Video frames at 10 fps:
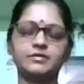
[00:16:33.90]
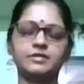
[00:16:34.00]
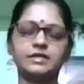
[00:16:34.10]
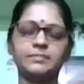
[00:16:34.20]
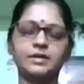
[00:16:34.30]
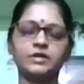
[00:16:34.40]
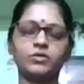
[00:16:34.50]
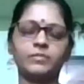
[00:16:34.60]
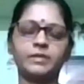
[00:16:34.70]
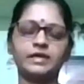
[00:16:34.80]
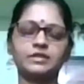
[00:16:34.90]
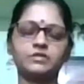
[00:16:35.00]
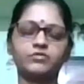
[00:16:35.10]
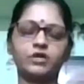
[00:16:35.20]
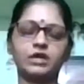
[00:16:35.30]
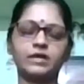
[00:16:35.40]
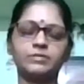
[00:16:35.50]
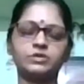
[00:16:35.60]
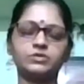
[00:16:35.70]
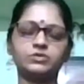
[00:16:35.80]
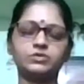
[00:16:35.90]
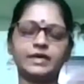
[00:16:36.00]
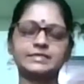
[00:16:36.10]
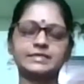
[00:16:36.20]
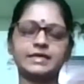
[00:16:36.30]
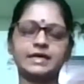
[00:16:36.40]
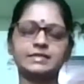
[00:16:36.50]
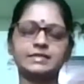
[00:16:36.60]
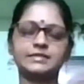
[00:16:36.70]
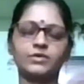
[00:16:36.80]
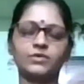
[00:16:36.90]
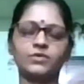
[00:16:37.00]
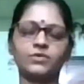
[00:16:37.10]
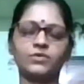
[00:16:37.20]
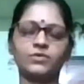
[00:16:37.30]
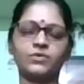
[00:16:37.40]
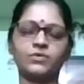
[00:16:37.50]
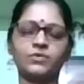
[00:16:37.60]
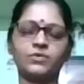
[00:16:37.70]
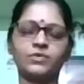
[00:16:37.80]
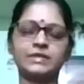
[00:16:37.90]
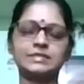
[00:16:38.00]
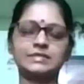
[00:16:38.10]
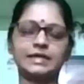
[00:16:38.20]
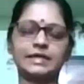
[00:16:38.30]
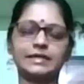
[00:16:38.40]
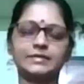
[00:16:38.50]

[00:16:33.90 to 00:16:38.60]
deepen your breath if you're able to. Exhale slow and steady.